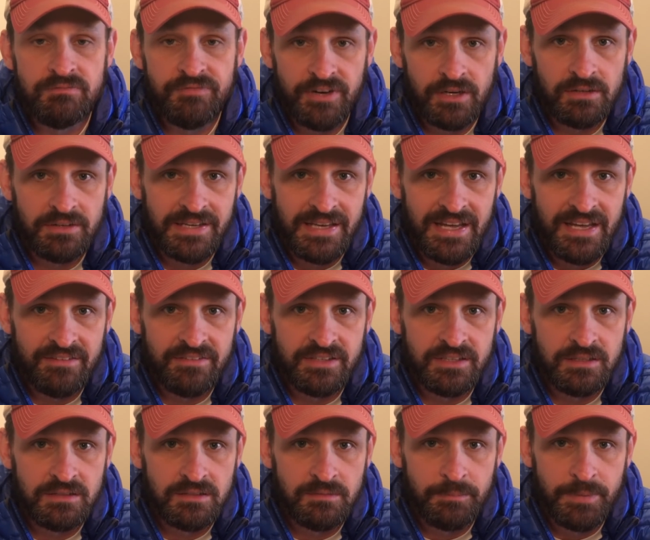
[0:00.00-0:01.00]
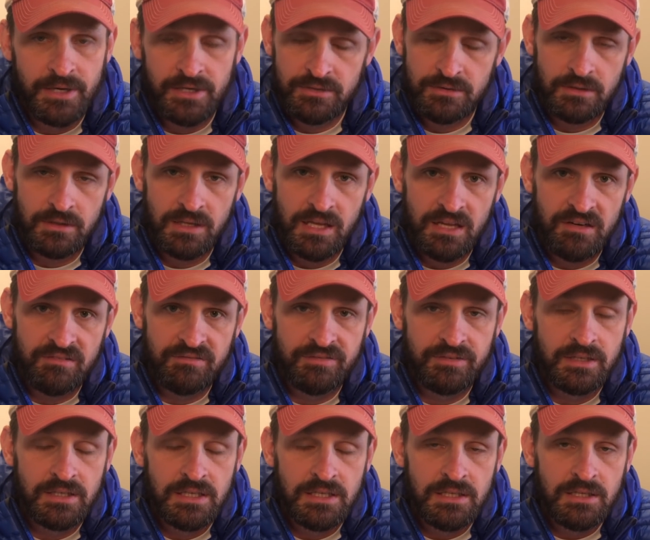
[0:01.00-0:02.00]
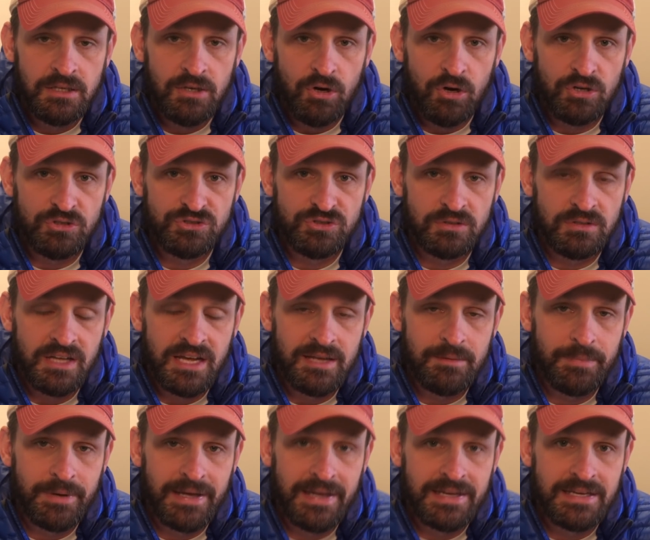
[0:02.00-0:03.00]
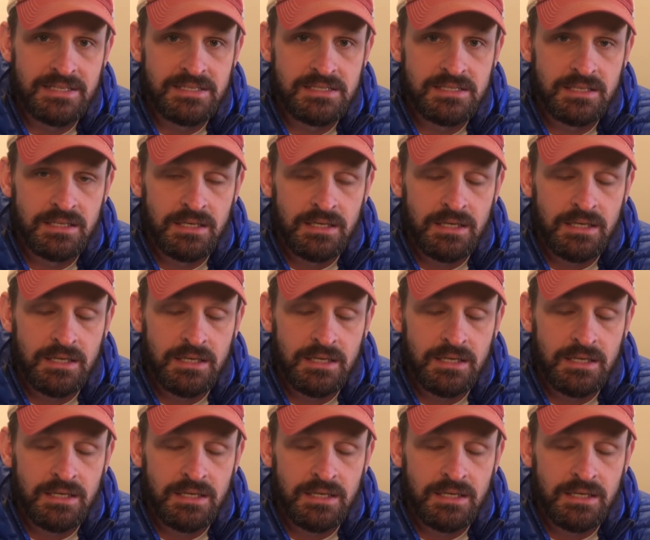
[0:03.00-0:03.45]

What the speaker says: fairly heavy compared to a lot of ultralight pads.